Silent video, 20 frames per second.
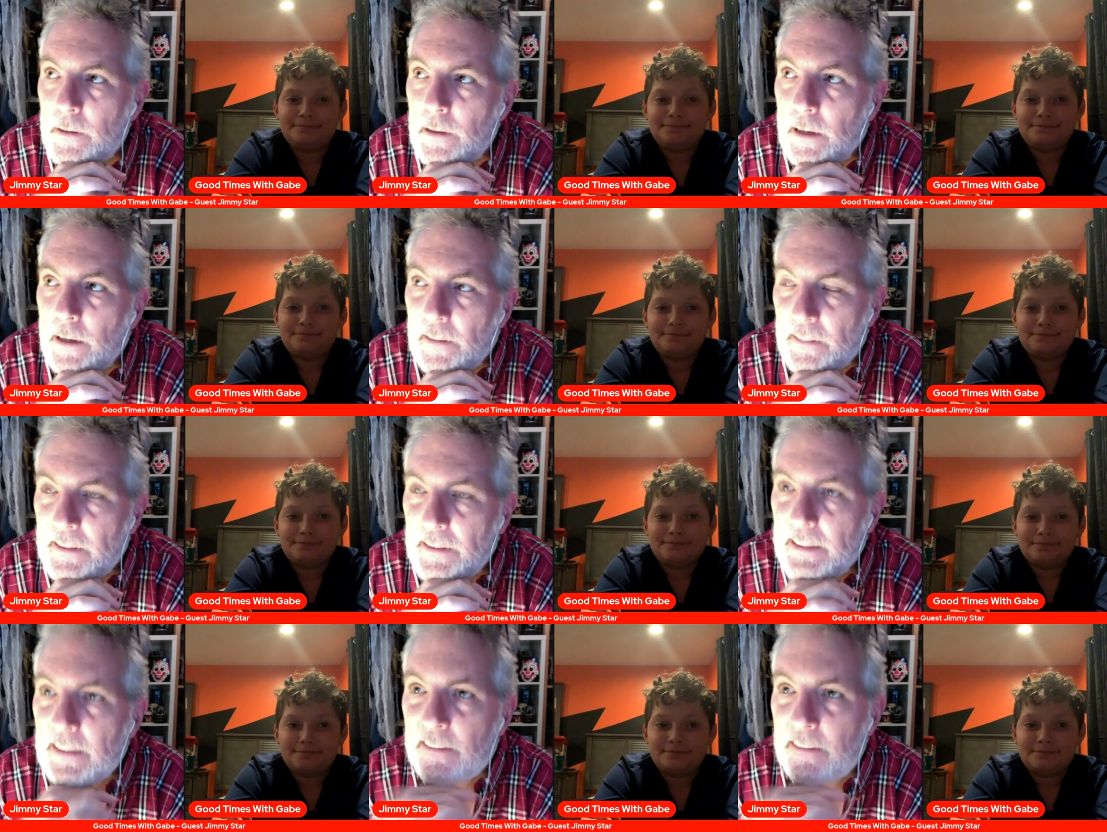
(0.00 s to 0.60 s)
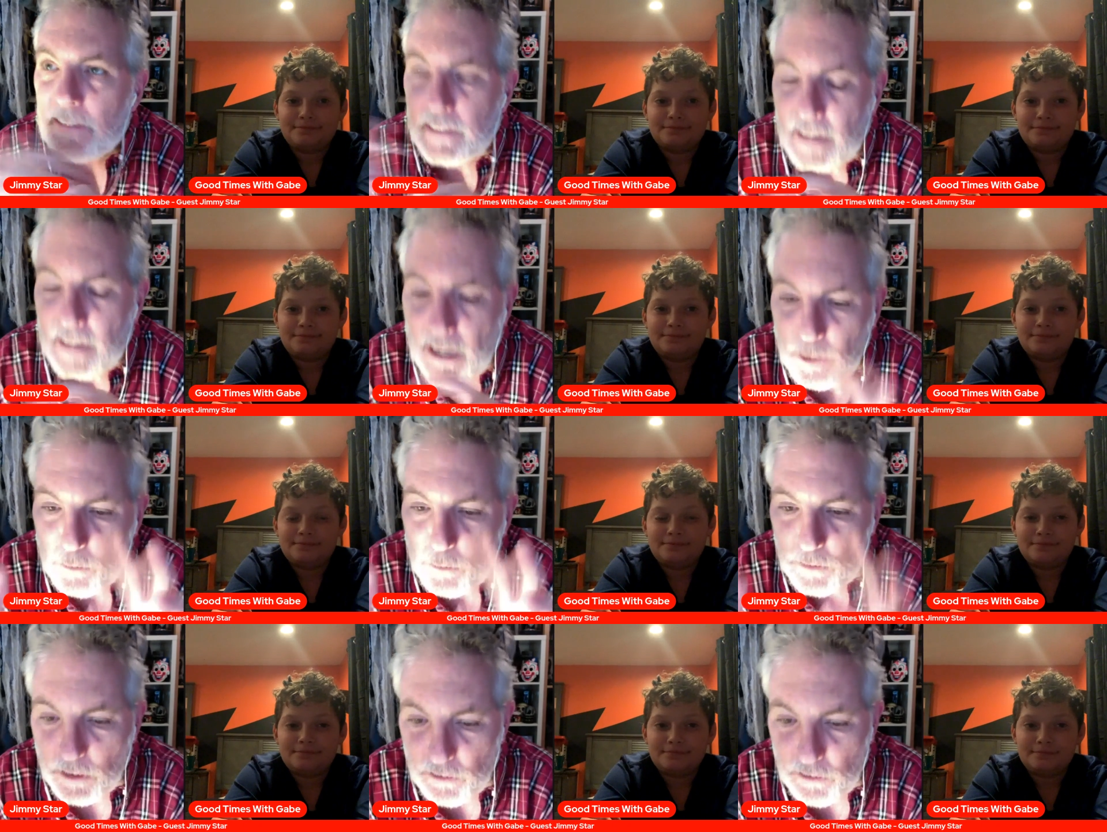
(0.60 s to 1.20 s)
Speaker 1: I think he's the guy
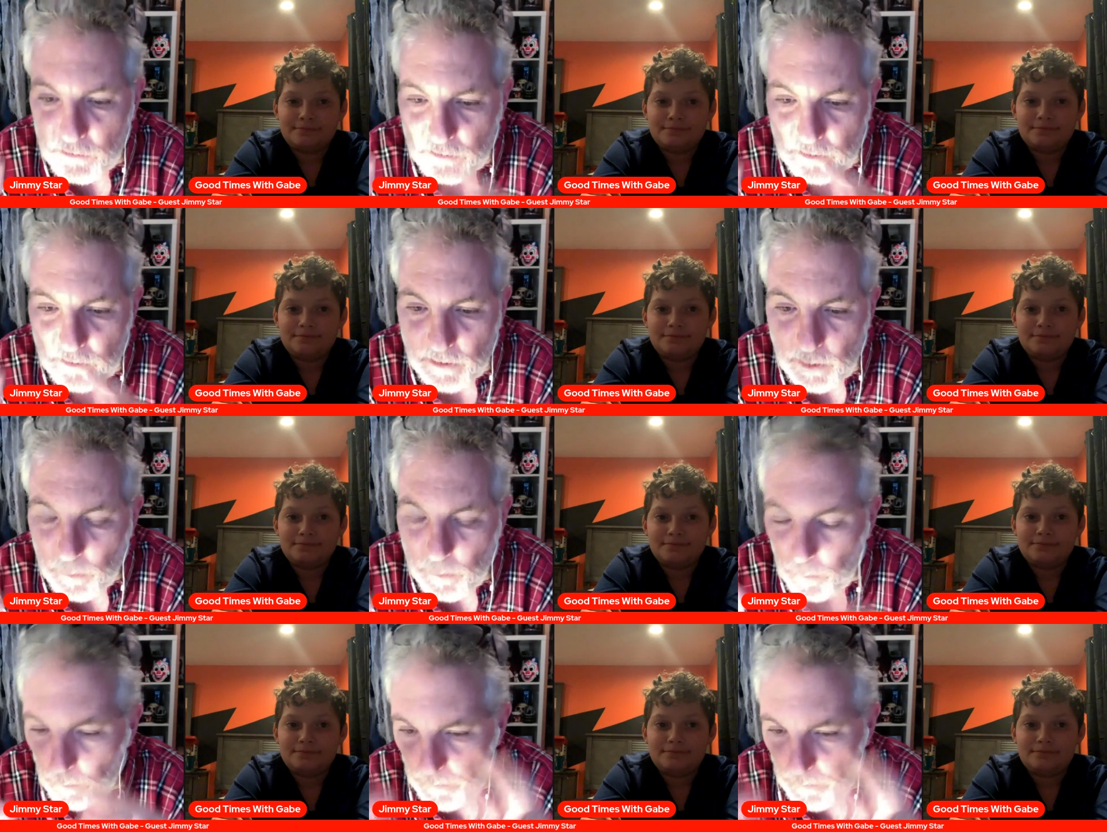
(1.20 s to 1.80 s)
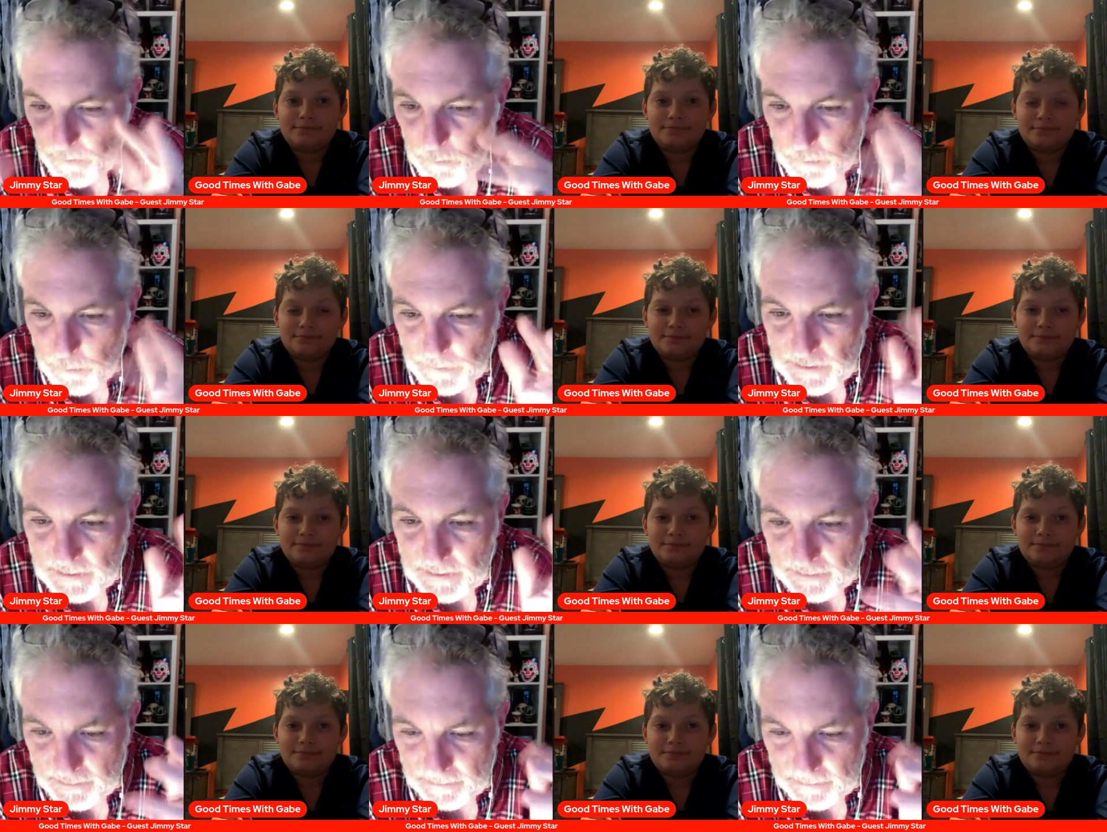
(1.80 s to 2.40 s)
who does the the
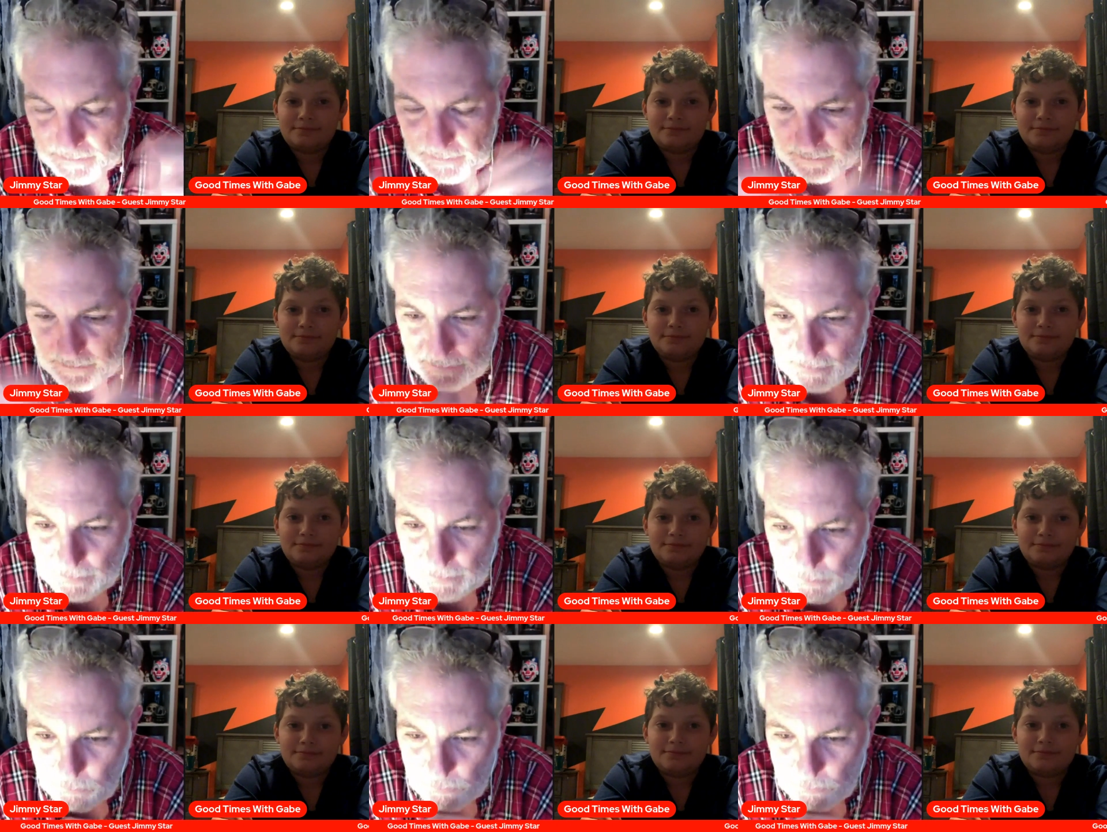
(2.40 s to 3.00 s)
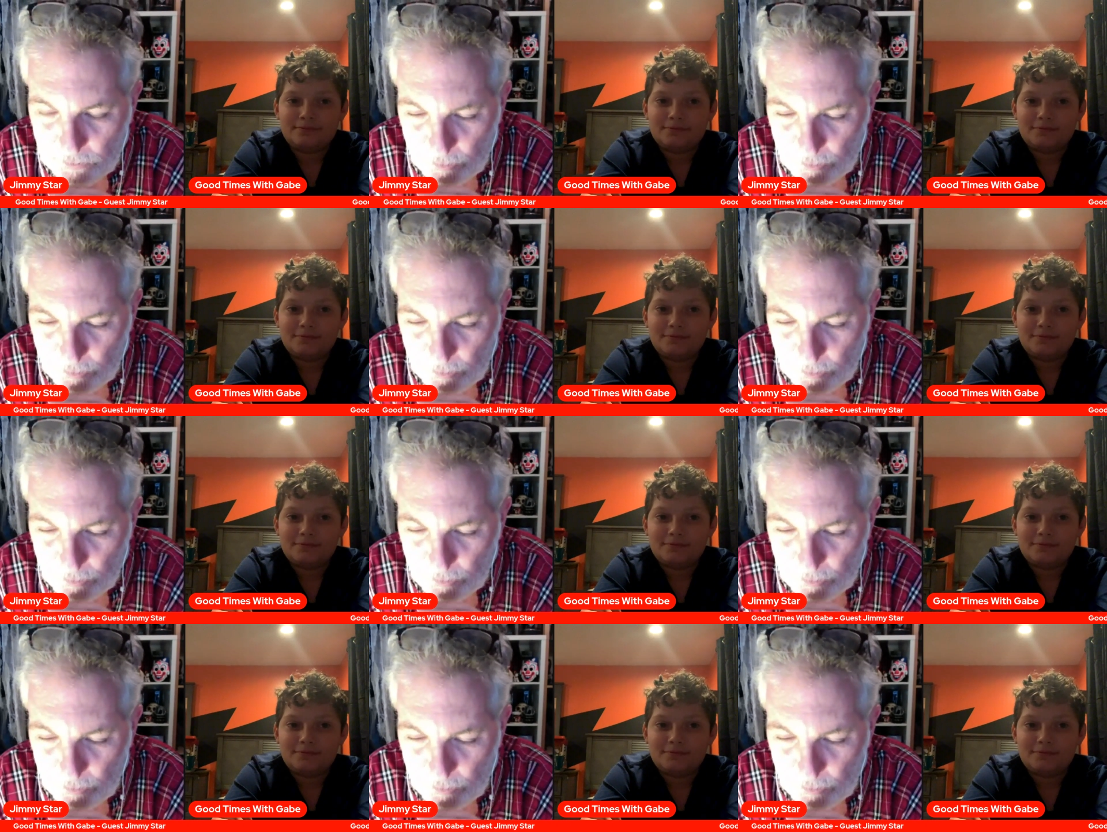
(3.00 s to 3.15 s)
bidding thing, like you